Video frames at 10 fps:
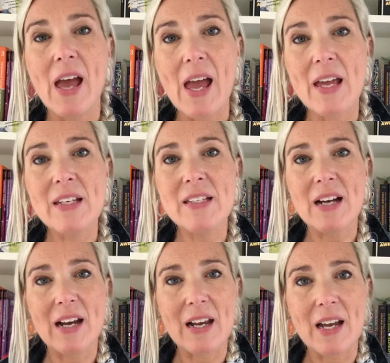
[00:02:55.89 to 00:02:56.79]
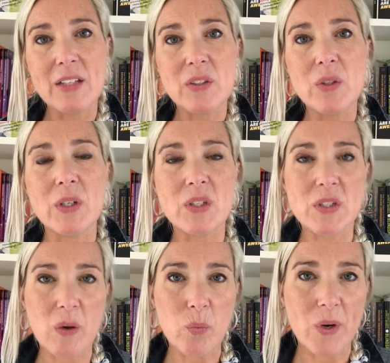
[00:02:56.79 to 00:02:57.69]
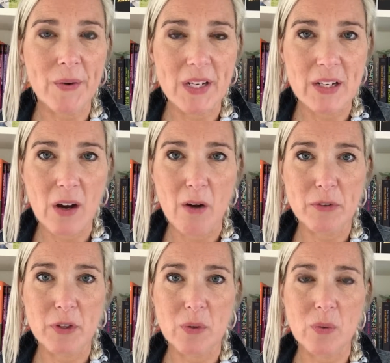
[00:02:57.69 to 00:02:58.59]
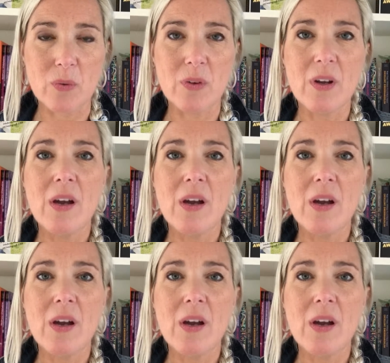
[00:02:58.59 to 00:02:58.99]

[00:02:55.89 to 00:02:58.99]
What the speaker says: and I like to do it somewhere in the afternoon.